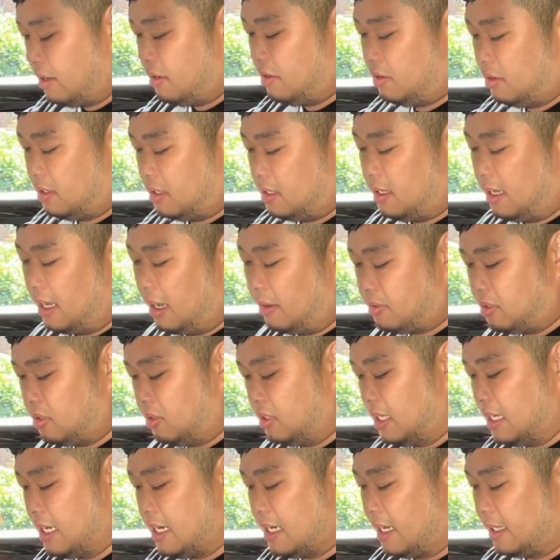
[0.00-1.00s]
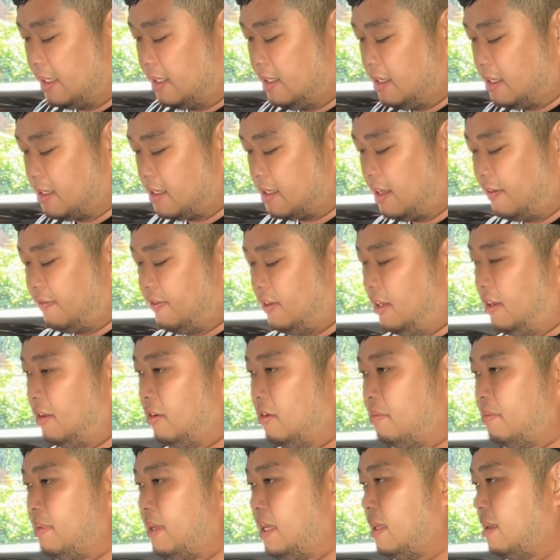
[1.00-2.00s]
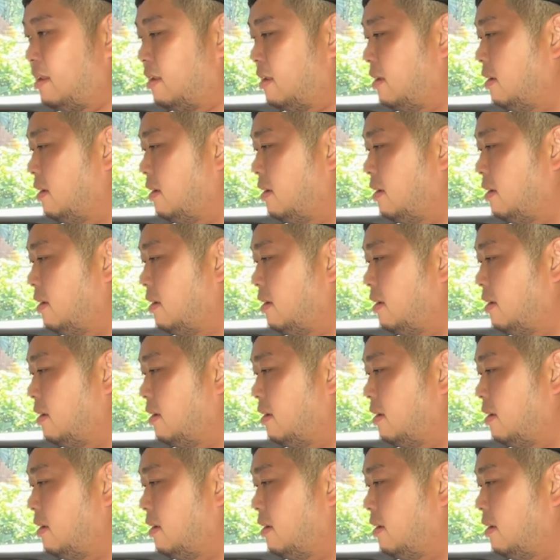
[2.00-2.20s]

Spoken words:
You know, it helps to declutter the stuff a little bit.